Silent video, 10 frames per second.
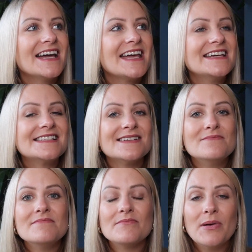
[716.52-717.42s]
is
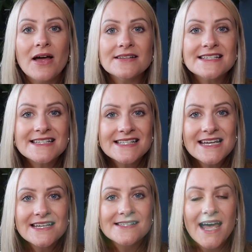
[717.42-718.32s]
planting
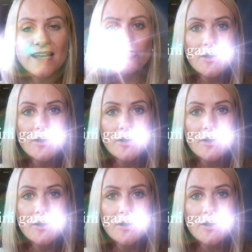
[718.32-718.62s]
seeds and